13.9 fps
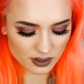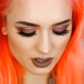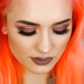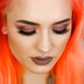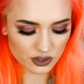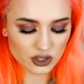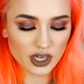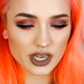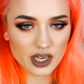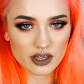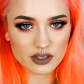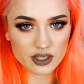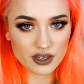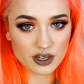I'll have to try it
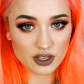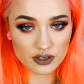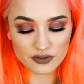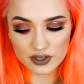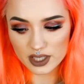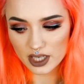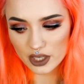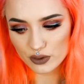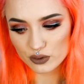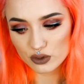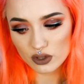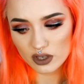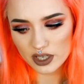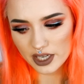out in another video.
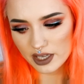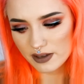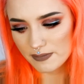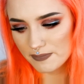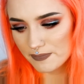Sorry.